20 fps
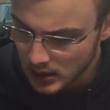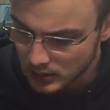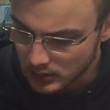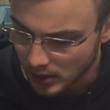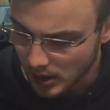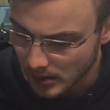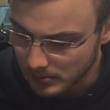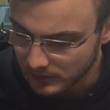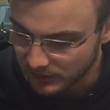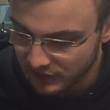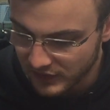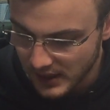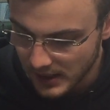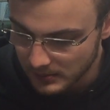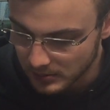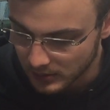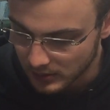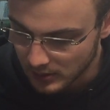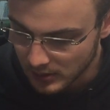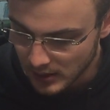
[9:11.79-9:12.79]
Carbon
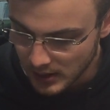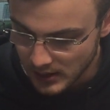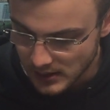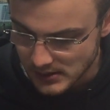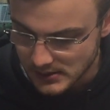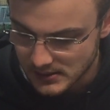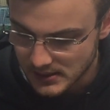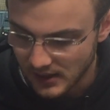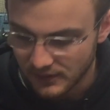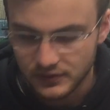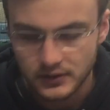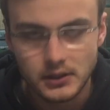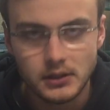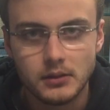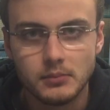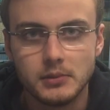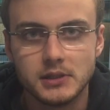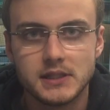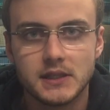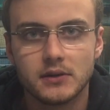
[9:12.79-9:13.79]
fiber is definitely
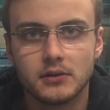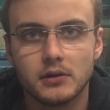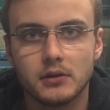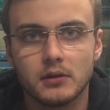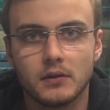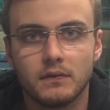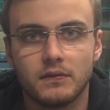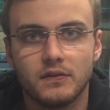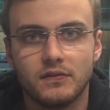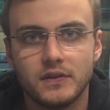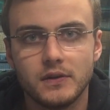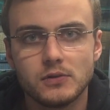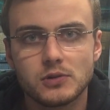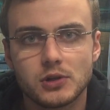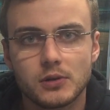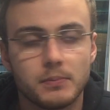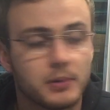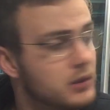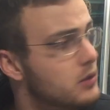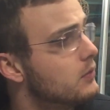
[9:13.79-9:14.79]
the material of the
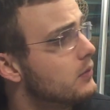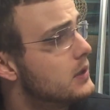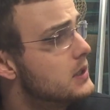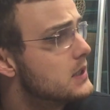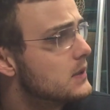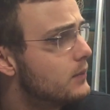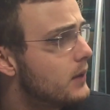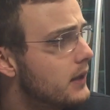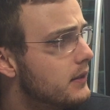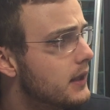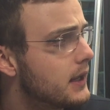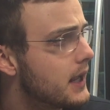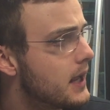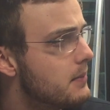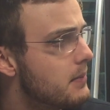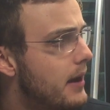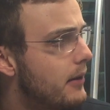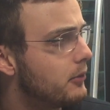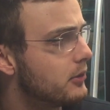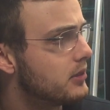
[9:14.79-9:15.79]
future, but the reason why they
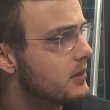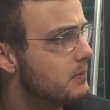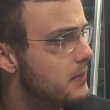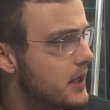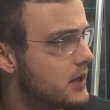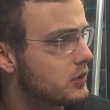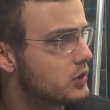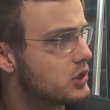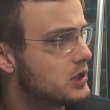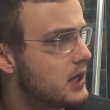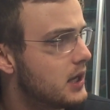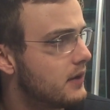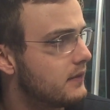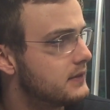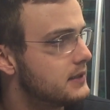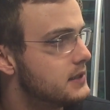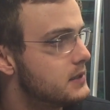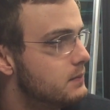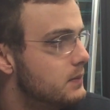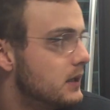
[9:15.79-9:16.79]
came out with the metal
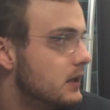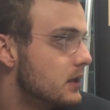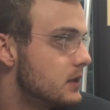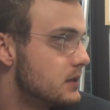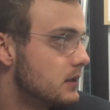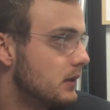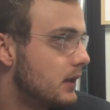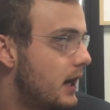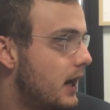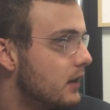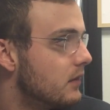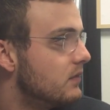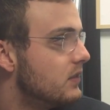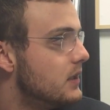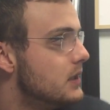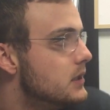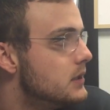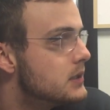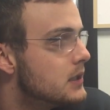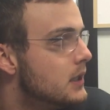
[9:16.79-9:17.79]
shaft is because a lot of
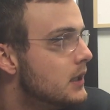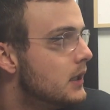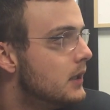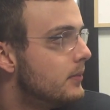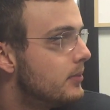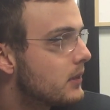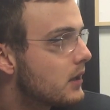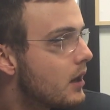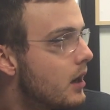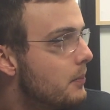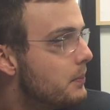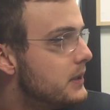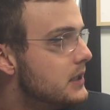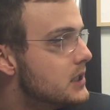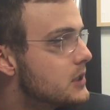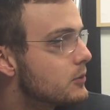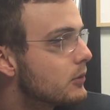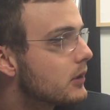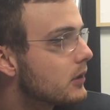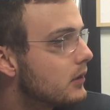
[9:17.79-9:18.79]
these
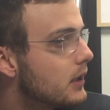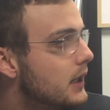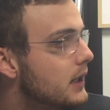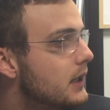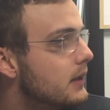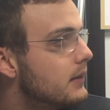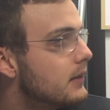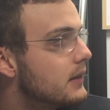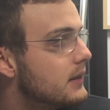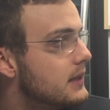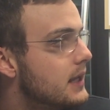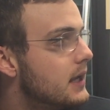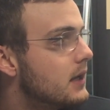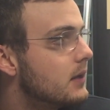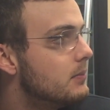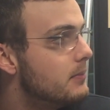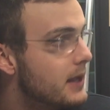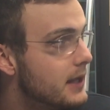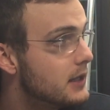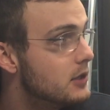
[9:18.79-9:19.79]
companies were claiming that they
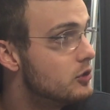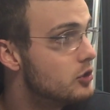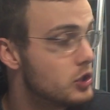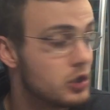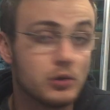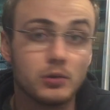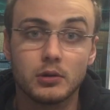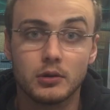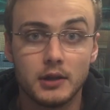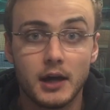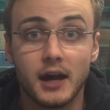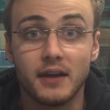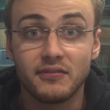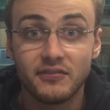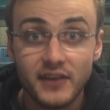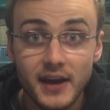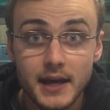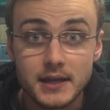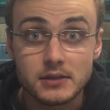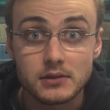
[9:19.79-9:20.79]
could make you shoot a lot
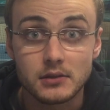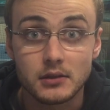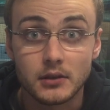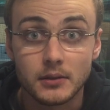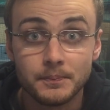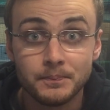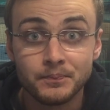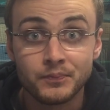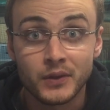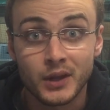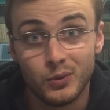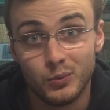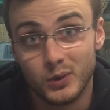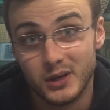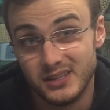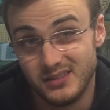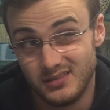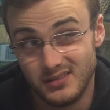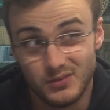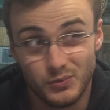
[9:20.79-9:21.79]
faster
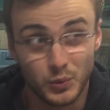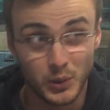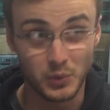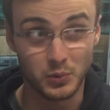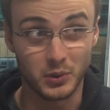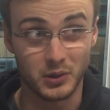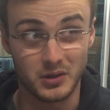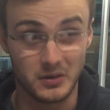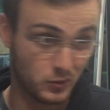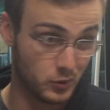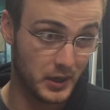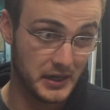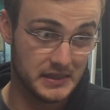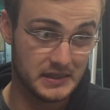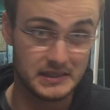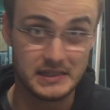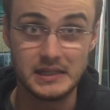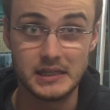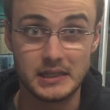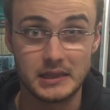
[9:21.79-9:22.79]
when we weren't
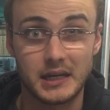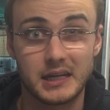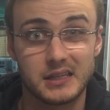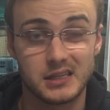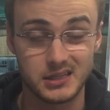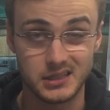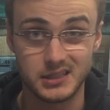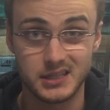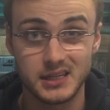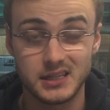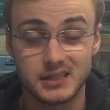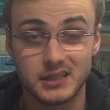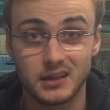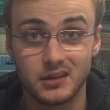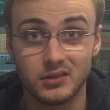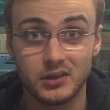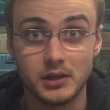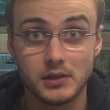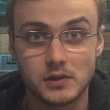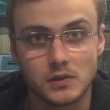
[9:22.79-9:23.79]
quite seeing that
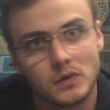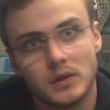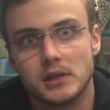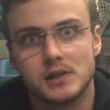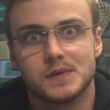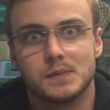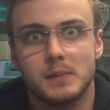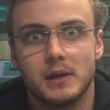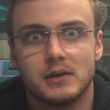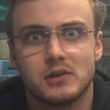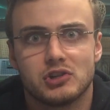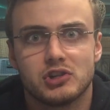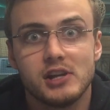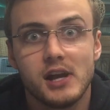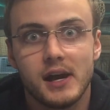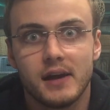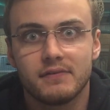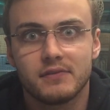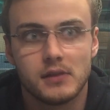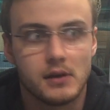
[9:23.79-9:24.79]
statistically. So they just made a
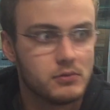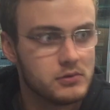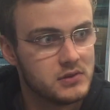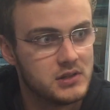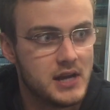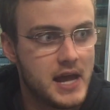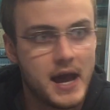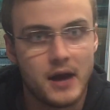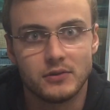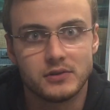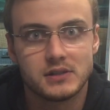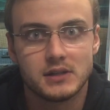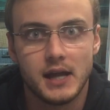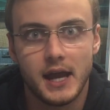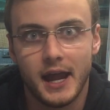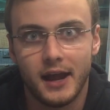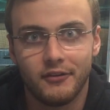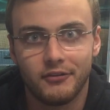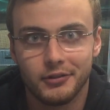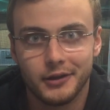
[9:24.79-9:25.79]
shaft that was 1.5
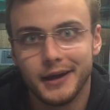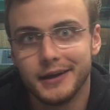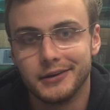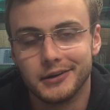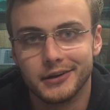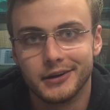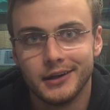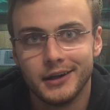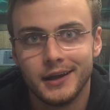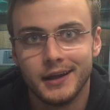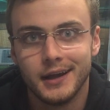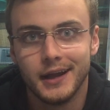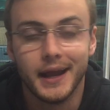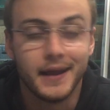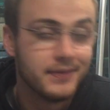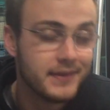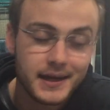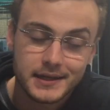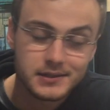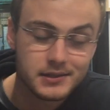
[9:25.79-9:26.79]
ounces lighter,
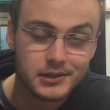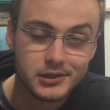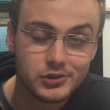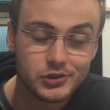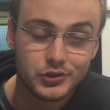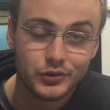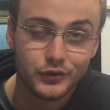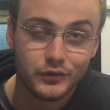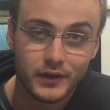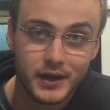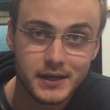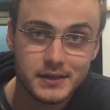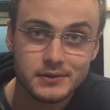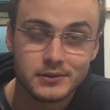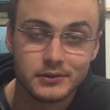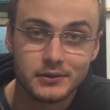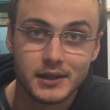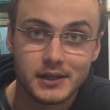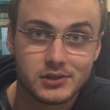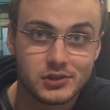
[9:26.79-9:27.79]
and that's how you shoot
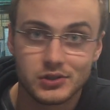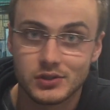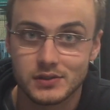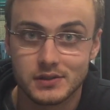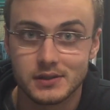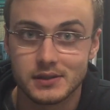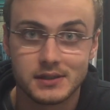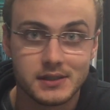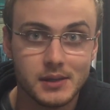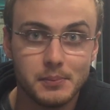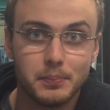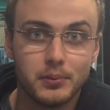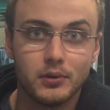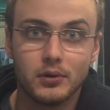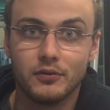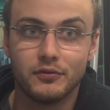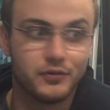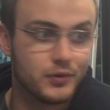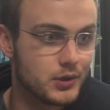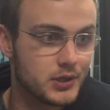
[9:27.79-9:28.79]
faster. That's just a
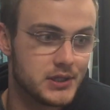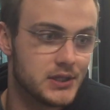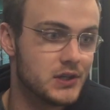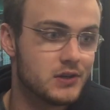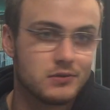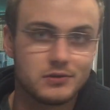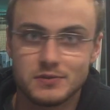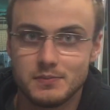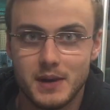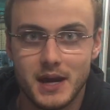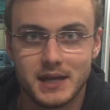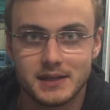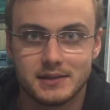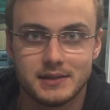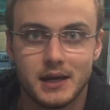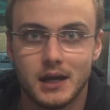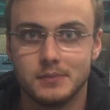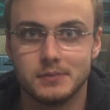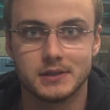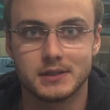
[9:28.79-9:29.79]
simple force equals mass
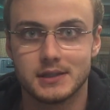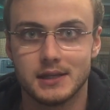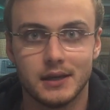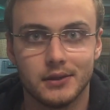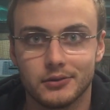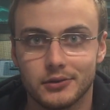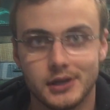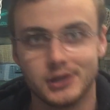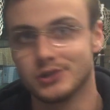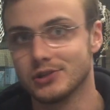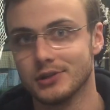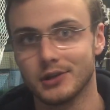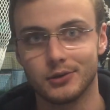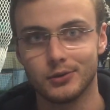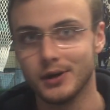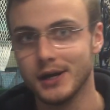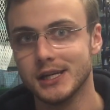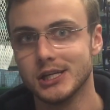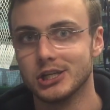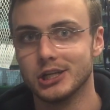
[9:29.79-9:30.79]
times acceleration
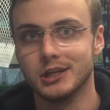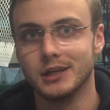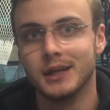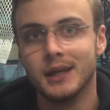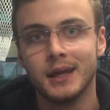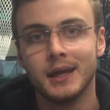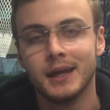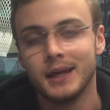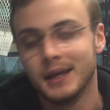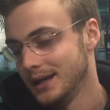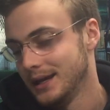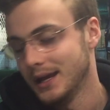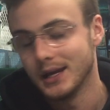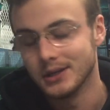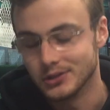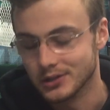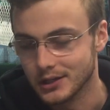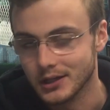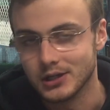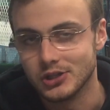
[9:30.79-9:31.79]
equation,
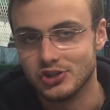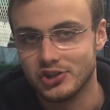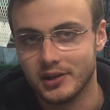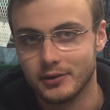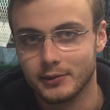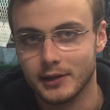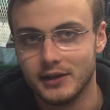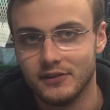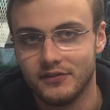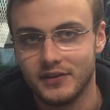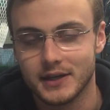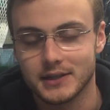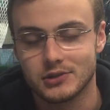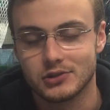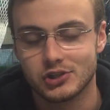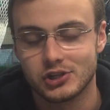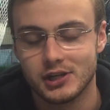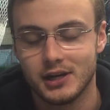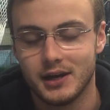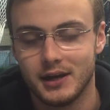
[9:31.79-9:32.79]
and you're going to generate a
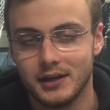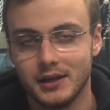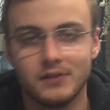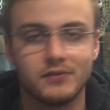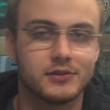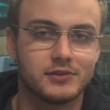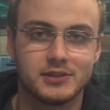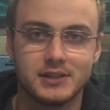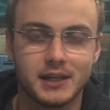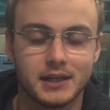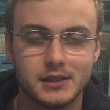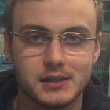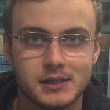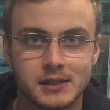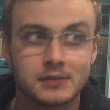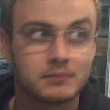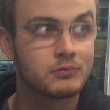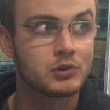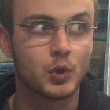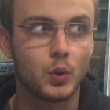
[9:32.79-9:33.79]
faster shot if your stick
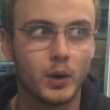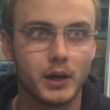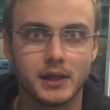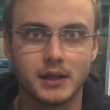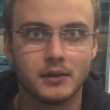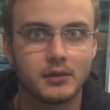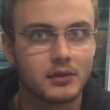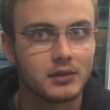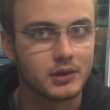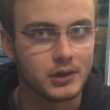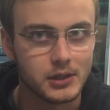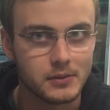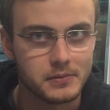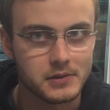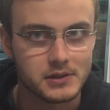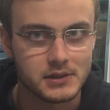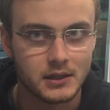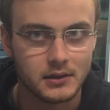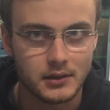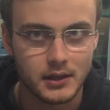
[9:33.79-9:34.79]
is
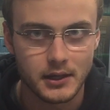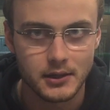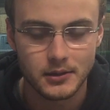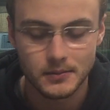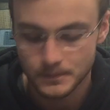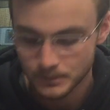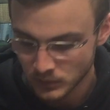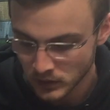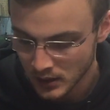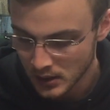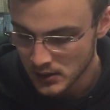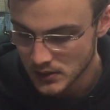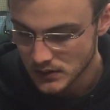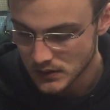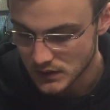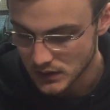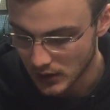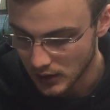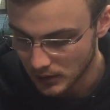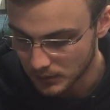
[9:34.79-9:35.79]
20-30% lighter.
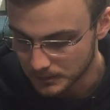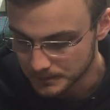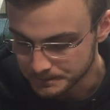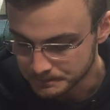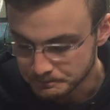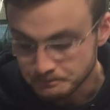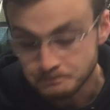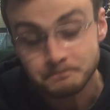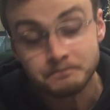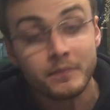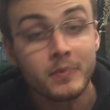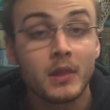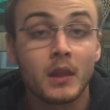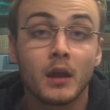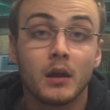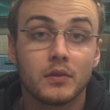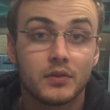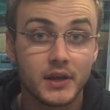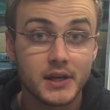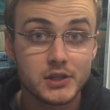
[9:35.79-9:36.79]
So
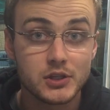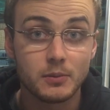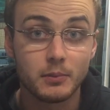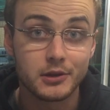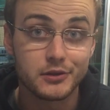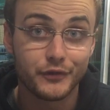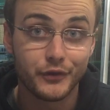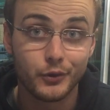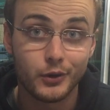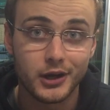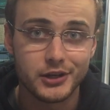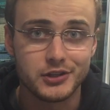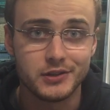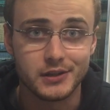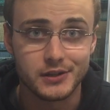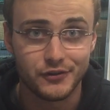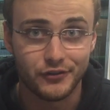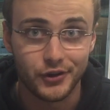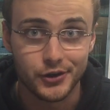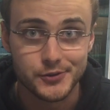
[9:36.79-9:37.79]
thanks so much for watching
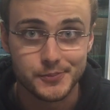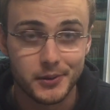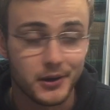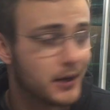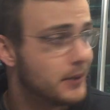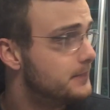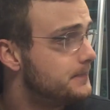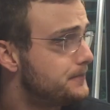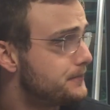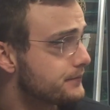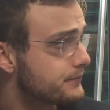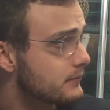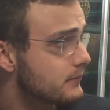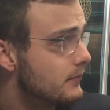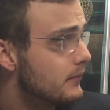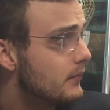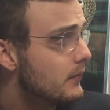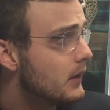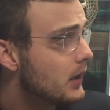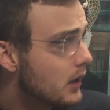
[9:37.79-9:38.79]
this first part.
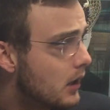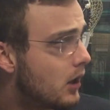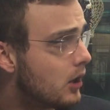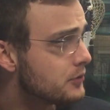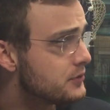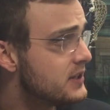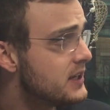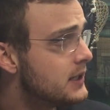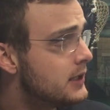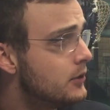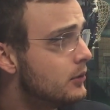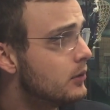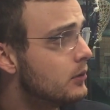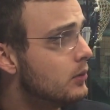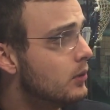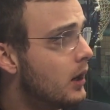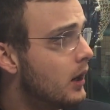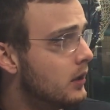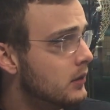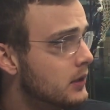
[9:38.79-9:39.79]
I'll take
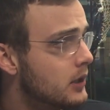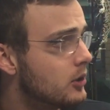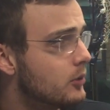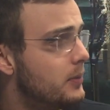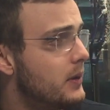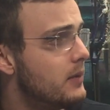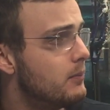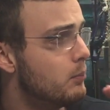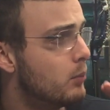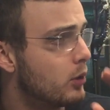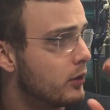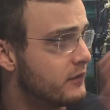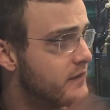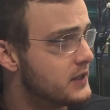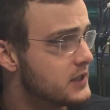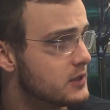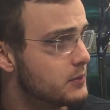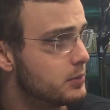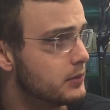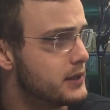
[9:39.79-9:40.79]
you a little bit more
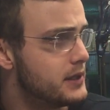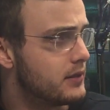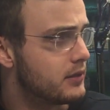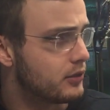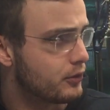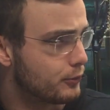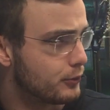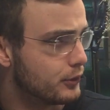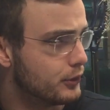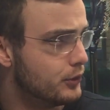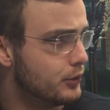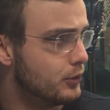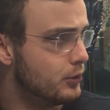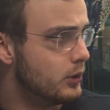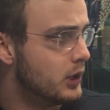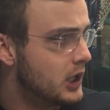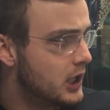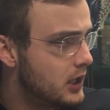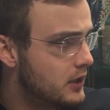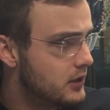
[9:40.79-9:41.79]
visibly
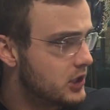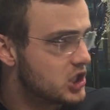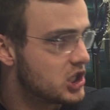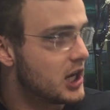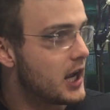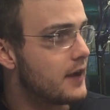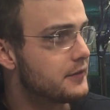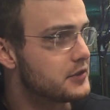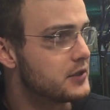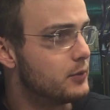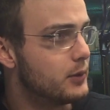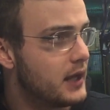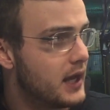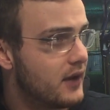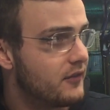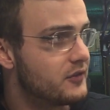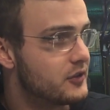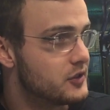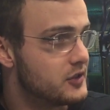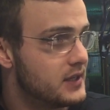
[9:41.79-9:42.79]
through the shafts that we
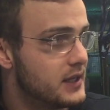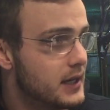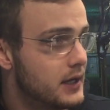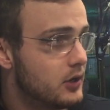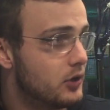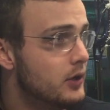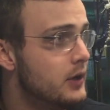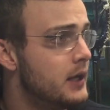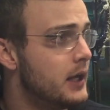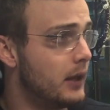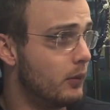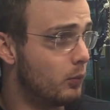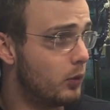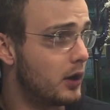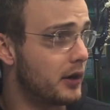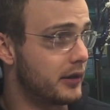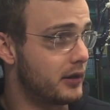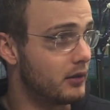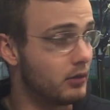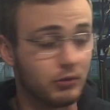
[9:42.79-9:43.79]
have for sale and
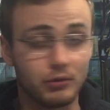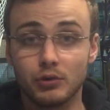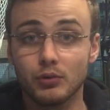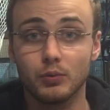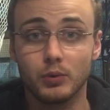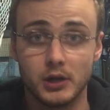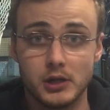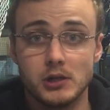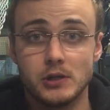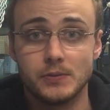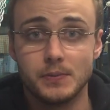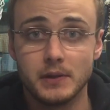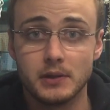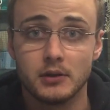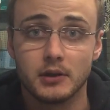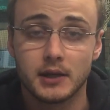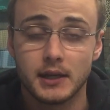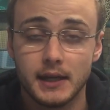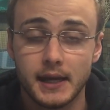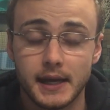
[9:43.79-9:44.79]
walk you through what you should be
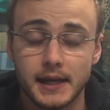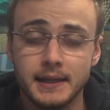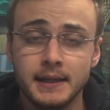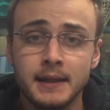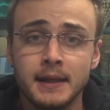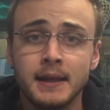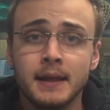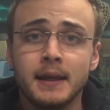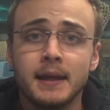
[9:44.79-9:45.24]
looking at